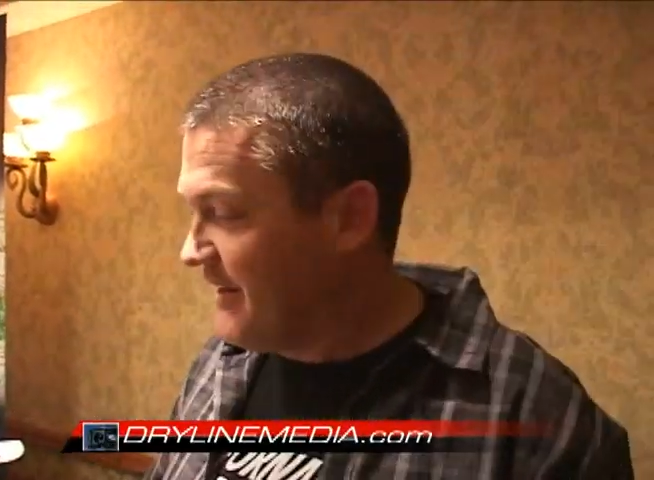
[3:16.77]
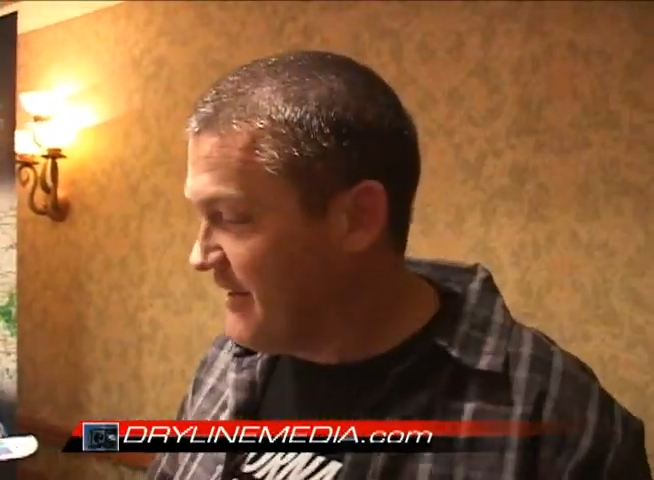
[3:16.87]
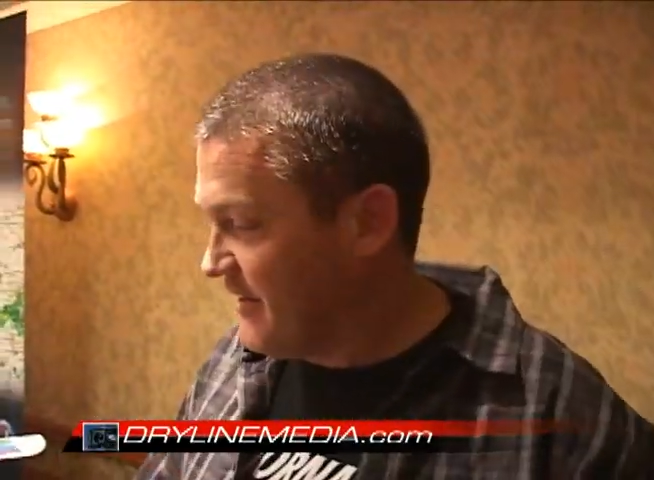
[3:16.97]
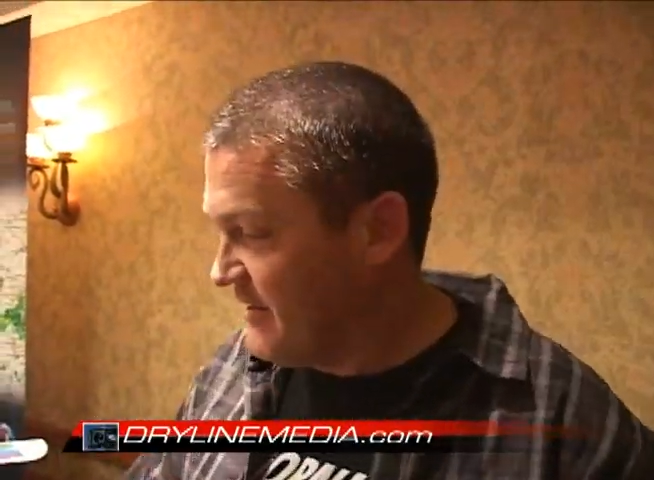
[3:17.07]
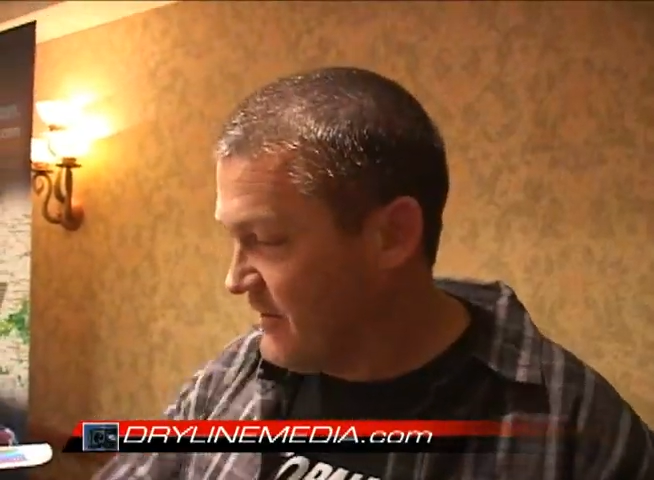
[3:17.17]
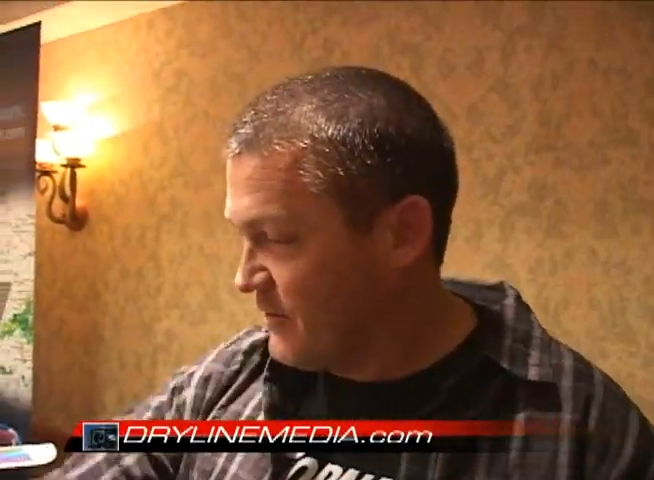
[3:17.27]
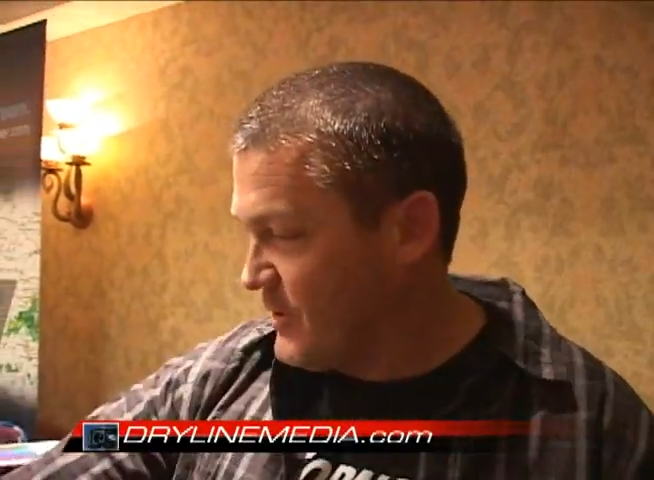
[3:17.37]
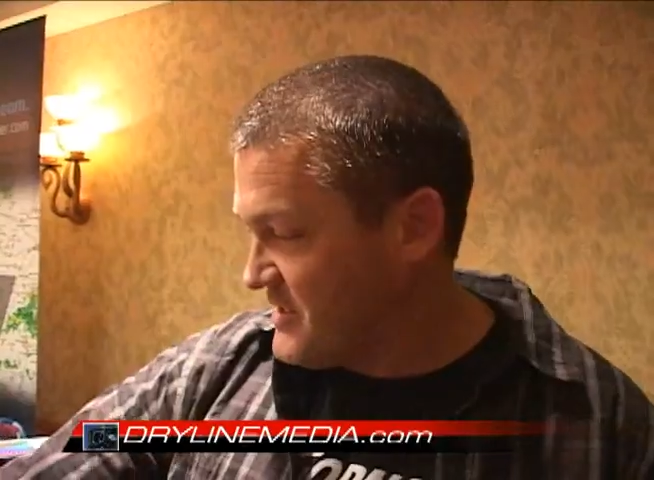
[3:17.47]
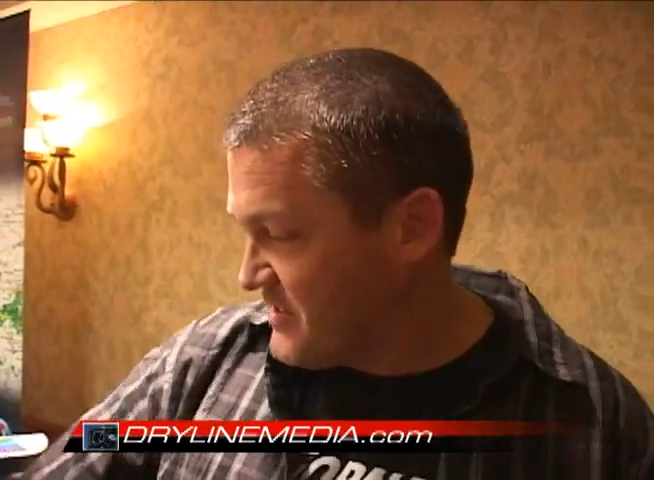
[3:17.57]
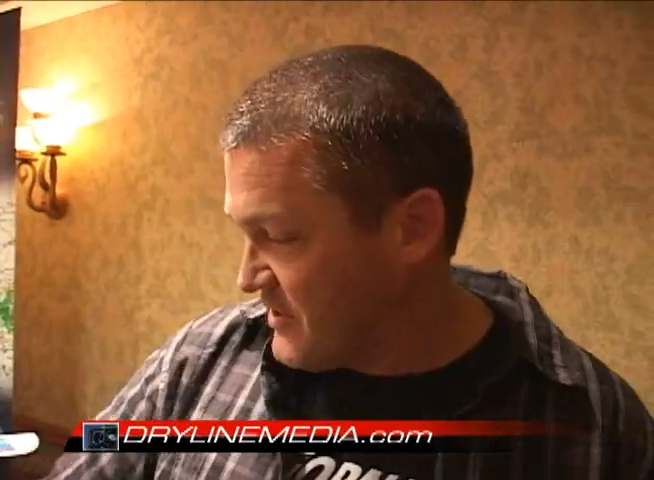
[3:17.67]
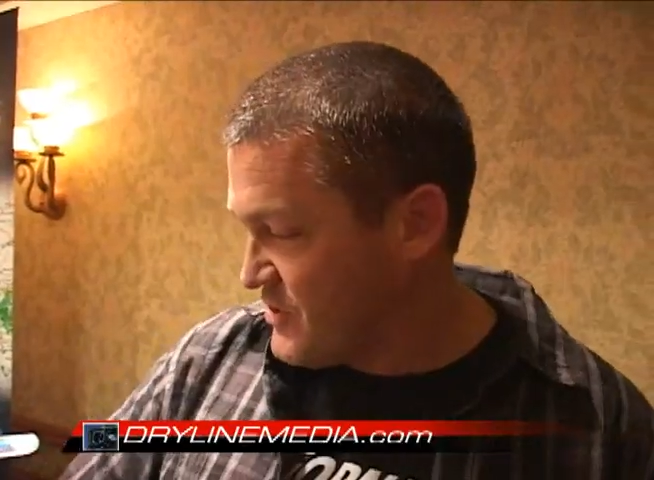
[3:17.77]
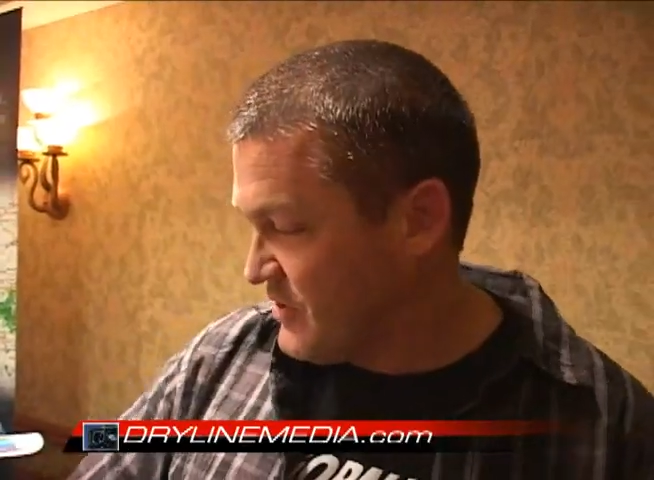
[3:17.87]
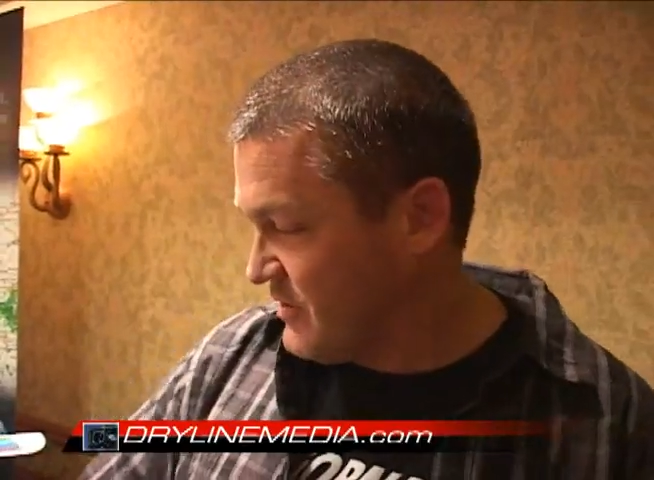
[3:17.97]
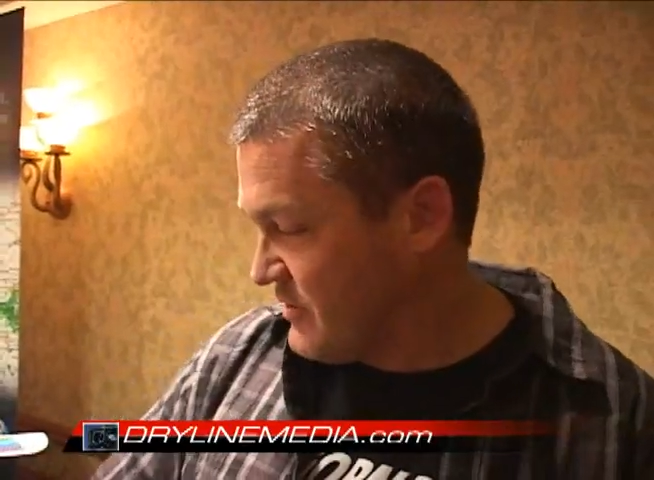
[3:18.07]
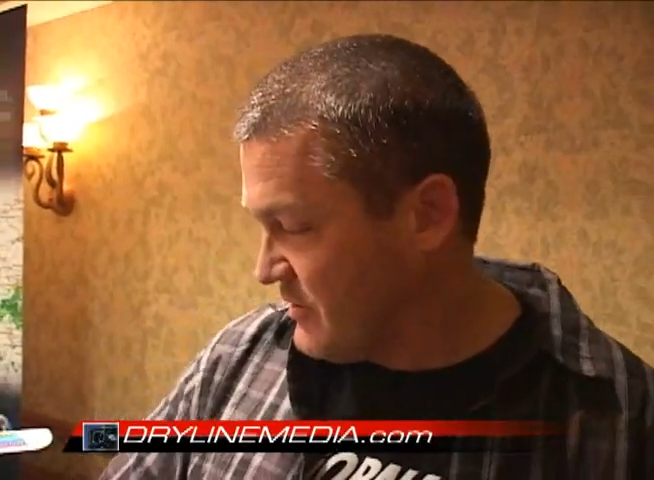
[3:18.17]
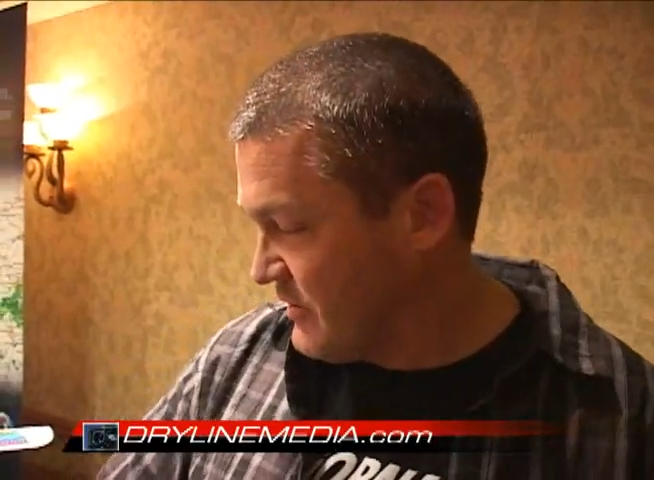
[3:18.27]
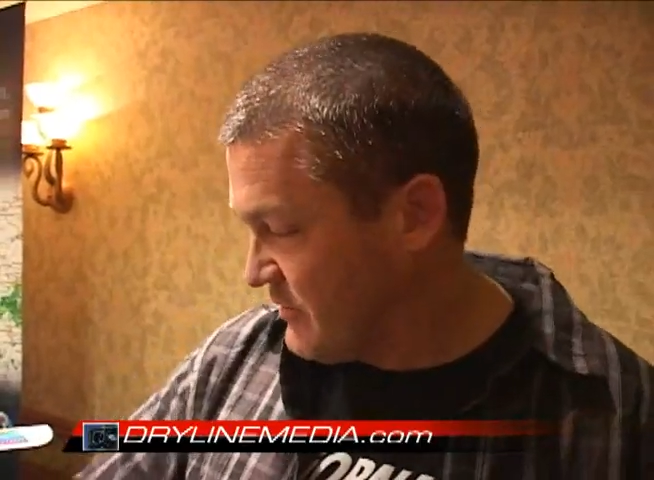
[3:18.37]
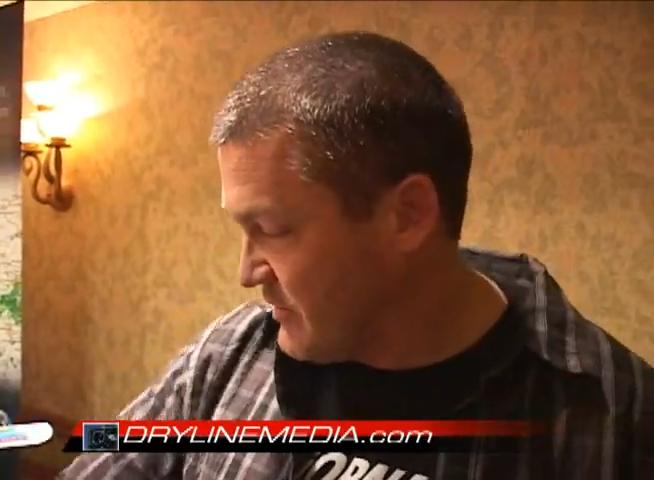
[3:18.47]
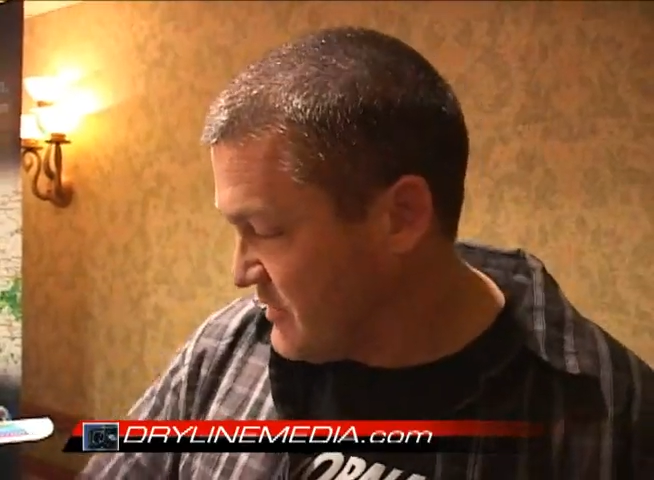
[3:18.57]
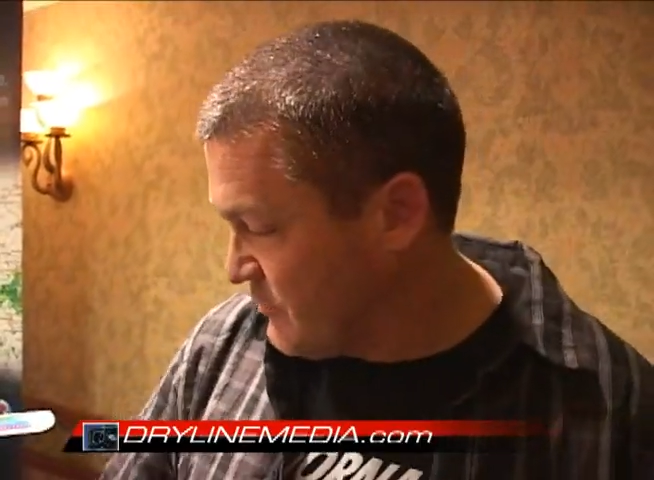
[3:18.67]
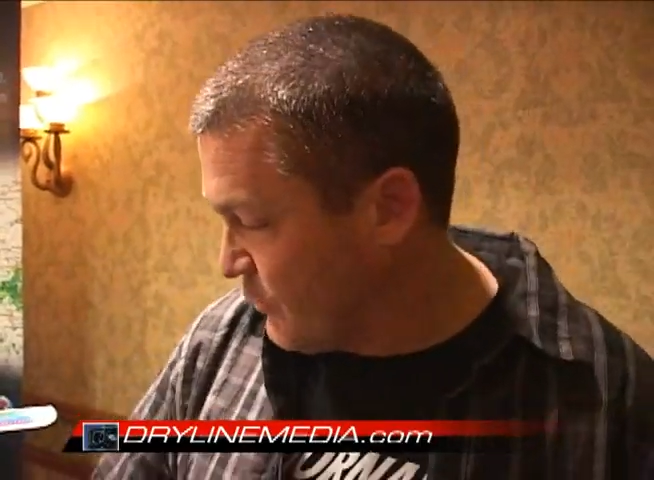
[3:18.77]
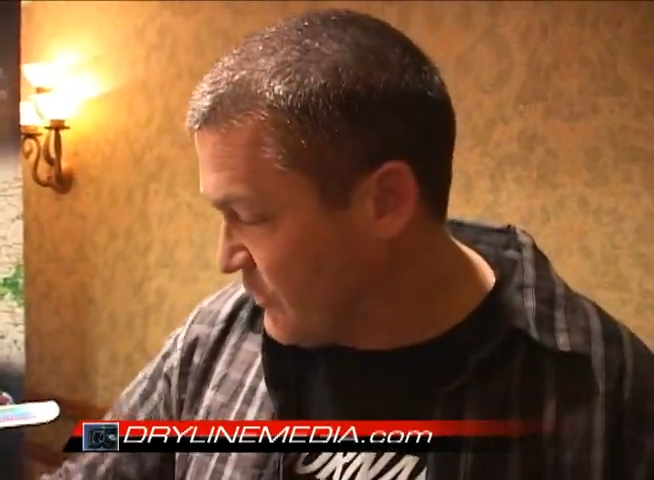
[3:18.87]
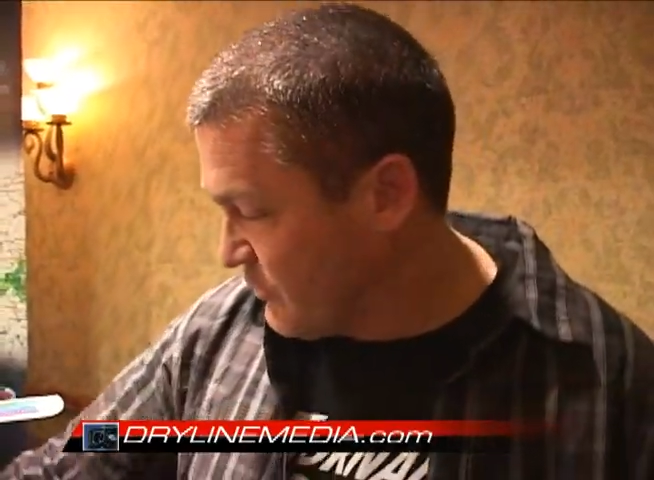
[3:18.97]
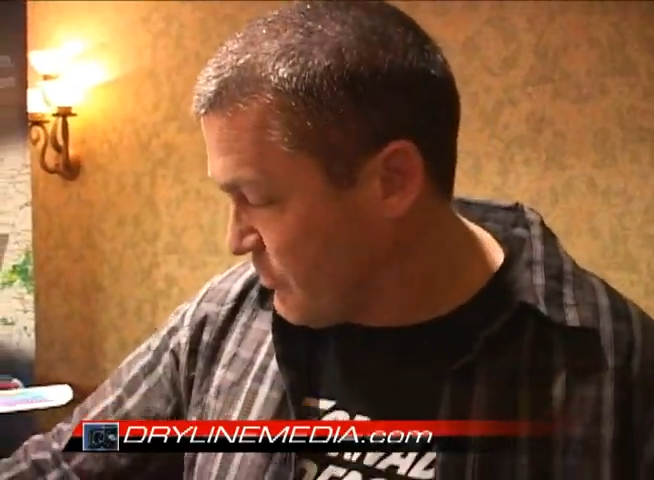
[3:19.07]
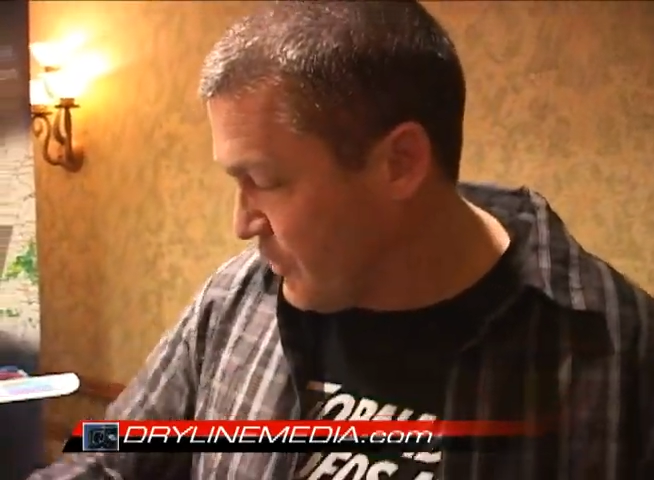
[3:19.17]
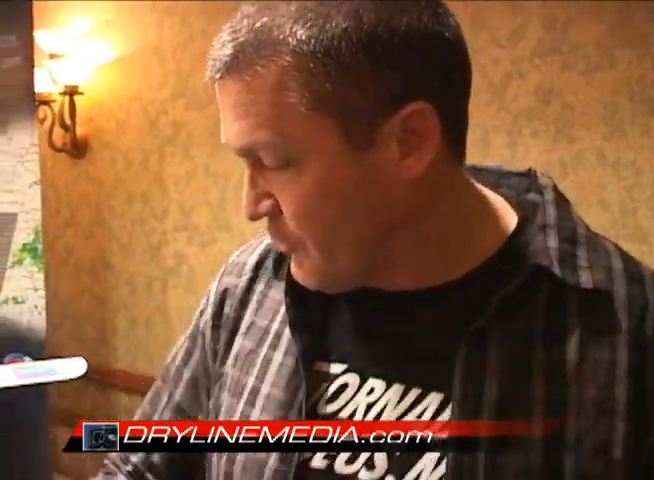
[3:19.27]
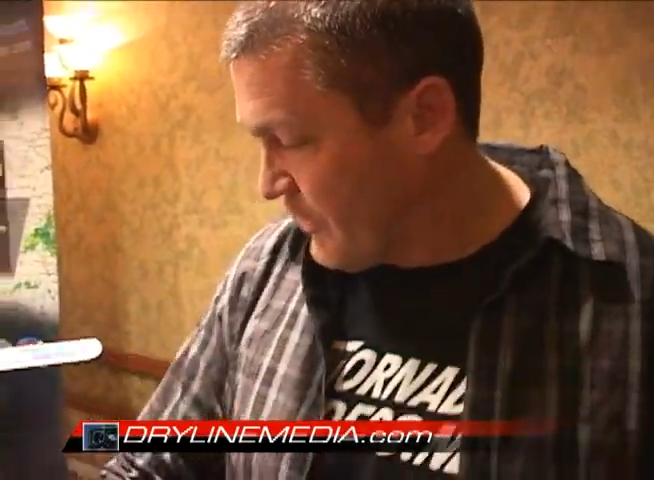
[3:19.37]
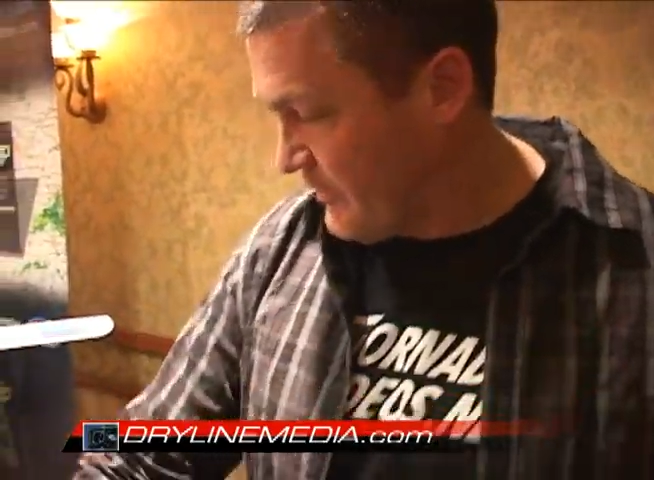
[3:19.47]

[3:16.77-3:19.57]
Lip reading: And the cross section, the wind will blow